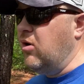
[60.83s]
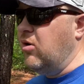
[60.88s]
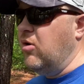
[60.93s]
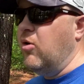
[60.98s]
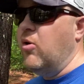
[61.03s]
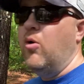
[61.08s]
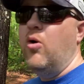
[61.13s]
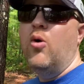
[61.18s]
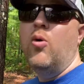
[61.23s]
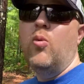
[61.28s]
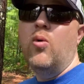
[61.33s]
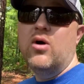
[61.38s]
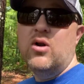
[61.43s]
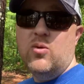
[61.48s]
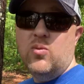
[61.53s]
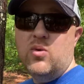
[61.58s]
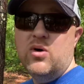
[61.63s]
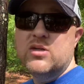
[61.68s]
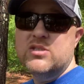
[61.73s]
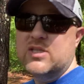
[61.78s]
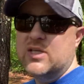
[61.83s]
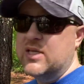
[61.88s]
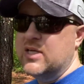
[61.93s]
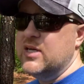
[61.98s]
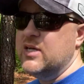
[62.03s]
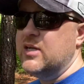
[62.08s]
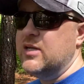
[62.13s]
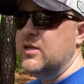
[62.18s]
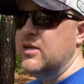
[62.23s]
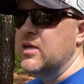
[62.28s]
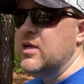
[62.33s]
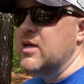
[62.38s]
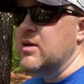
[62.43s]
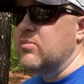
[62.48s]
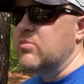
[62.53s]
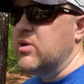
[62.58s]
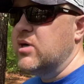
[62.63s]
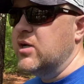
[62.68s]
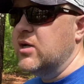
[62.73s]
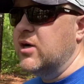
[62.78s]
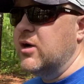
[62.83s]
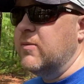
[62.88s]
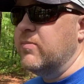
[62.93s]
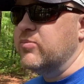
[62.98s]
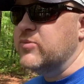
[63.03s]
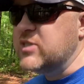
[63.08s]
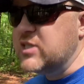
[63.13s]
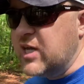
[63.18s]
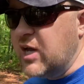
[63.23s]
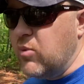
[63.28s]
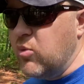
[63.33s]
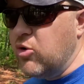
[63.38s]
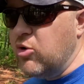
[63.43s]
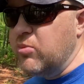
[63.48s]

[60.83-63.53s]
what it was that hit it. But today we're going to be